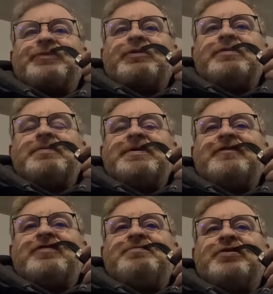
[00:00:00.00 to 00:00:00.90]
With a bit
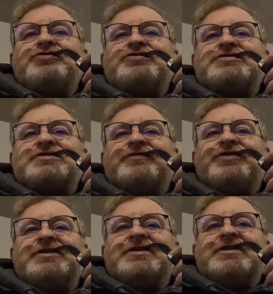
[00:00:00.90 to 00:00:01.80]
of the pungence of
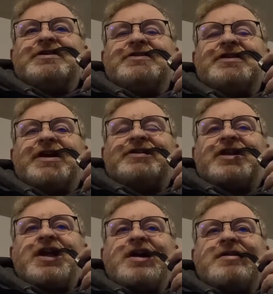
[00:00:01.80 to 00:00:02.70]
the
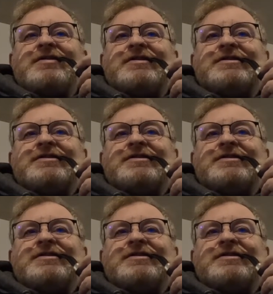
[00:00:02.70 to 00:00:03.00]
latakia and